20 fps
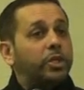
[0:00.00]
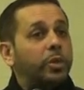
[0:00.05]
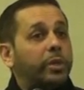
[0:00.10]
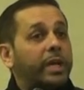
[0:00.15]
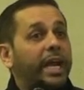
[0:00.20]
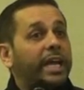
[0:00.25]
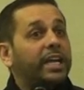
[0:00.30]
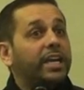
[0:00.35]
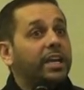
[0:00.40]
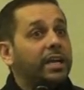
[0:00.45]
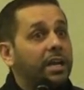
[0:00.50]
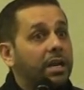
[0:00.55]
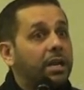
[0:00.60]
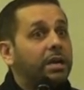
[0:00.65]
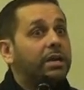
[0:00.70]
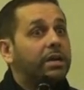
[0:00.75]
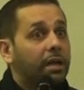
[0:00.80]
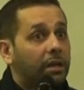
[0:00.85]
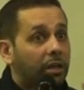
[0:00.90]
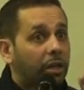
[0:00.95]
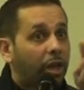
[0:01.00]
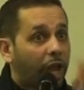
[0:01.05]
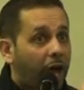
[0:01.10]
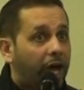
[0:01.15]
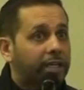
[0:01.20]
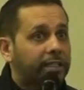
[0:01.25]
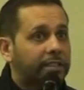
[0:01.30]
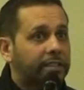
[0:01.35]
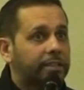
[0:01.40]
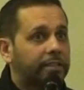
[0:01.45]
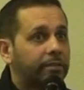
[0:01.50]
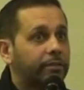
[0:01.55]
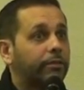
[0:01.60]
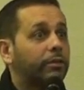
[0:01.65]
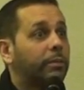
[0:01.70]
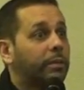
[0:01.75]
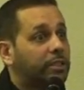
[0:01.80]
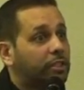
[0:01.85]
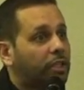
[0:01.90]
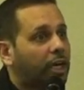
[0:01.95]
that you and I can learn a
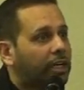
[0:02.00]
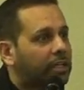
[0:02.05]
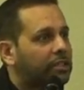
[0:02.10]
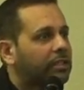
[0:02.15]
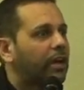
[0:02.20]
lot from